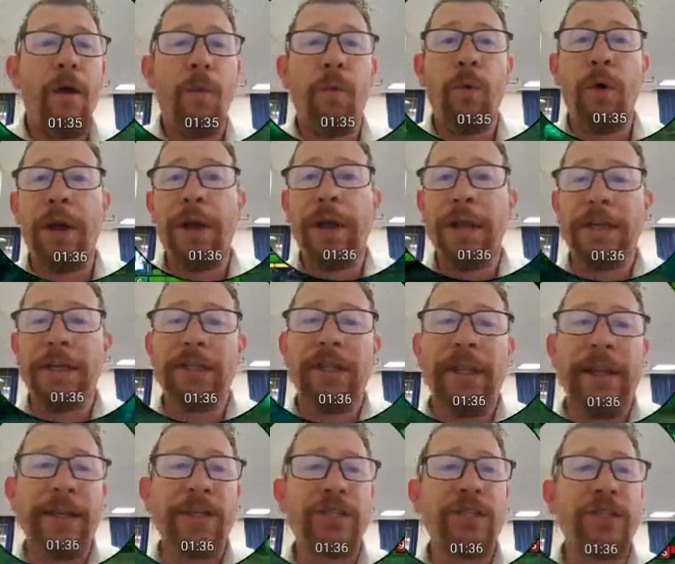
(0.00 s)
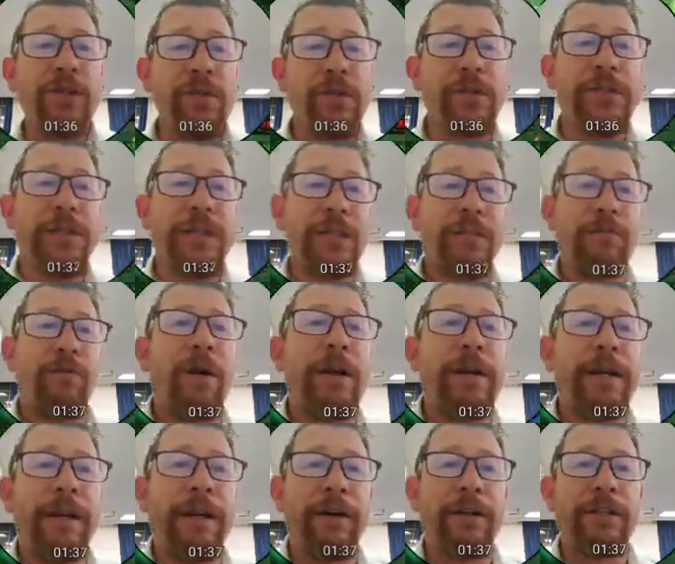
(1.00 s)
We'll get into that as soon as this run
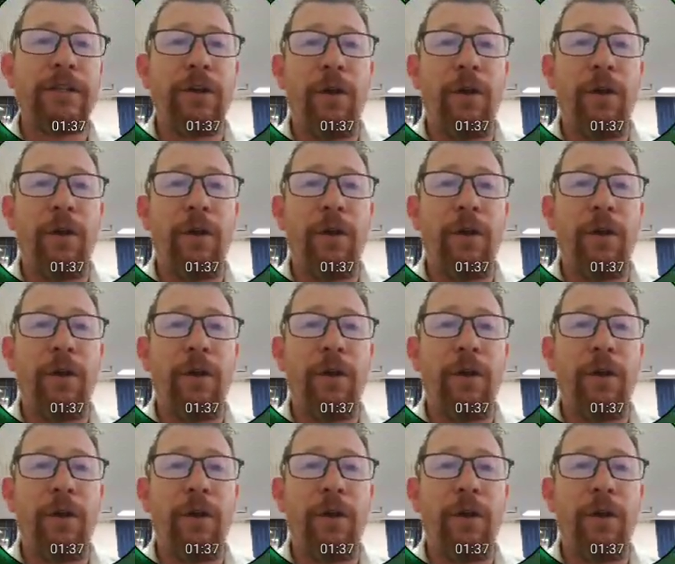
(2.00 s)
here is